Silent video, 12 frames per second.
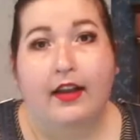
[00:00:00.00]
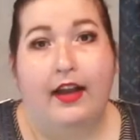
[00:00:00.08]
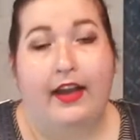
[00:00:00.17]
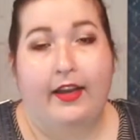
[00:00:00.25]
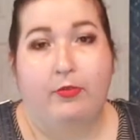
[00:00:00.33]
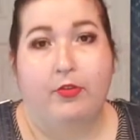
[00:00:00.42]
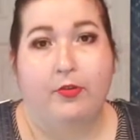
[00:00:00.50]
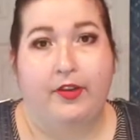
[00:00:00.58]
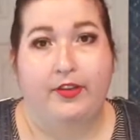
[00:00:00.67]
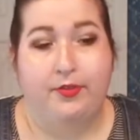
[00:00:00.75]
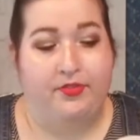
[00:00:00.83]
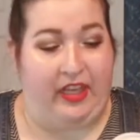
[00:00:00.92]
I am going
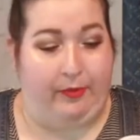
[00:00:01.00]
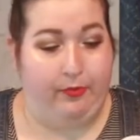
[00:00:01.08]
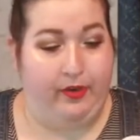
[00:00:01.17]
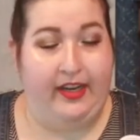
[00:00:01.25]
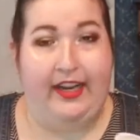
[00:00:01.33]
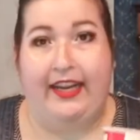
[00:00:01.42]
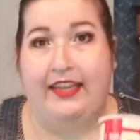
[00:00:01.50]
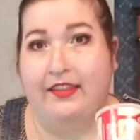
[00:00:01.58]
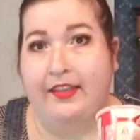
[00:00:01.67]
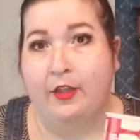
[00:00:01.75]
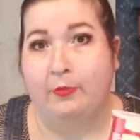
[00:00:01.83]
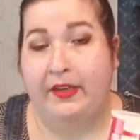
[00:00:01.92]
to separate a
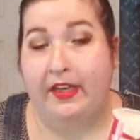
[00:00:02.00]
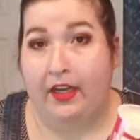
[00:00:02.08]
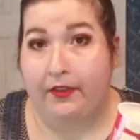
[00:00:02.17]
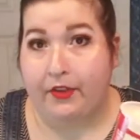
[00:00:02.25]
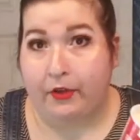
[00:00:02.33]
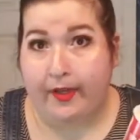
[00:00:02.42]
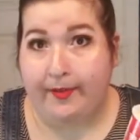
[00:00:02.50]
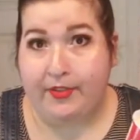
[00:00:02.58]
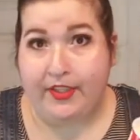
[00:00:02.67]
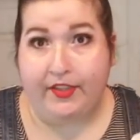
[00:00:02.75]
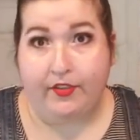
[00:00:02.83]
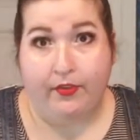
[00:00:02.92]
little bit of the cream
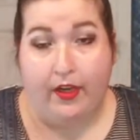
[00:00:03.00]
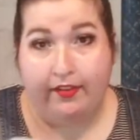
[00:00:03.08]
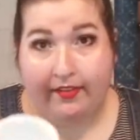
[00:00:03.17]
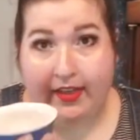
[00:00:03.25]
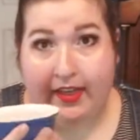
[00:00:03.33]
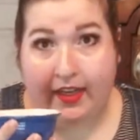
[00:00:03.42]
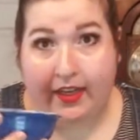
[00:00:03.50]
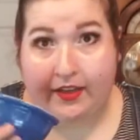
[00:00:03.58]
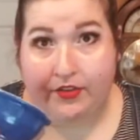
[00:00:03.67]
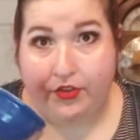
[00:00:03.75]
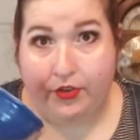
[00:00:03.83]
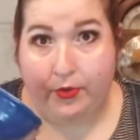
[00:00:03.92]
cheese frosting
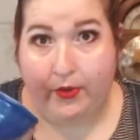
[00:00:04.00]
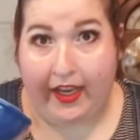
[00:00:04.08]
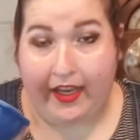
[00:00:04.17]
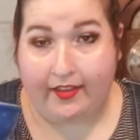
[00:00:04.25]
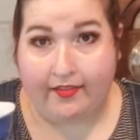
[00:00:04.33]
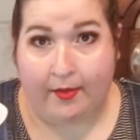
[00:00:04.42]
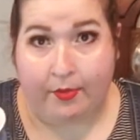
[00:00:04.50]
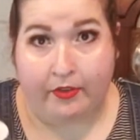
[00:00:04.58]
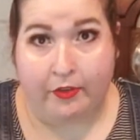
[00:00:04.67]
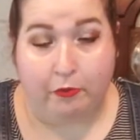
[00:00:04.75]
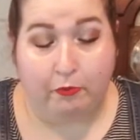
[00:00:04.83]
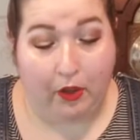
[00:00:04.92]
into a separate
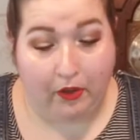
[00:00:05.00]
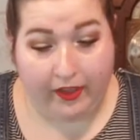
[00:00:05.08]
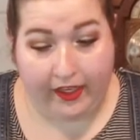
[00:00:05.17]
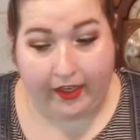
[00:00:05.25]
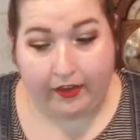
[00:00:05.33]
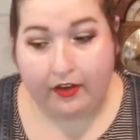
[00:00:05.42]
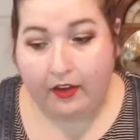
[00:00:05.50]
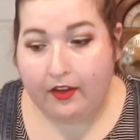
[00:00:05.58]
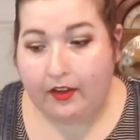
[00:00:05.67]
little bowl here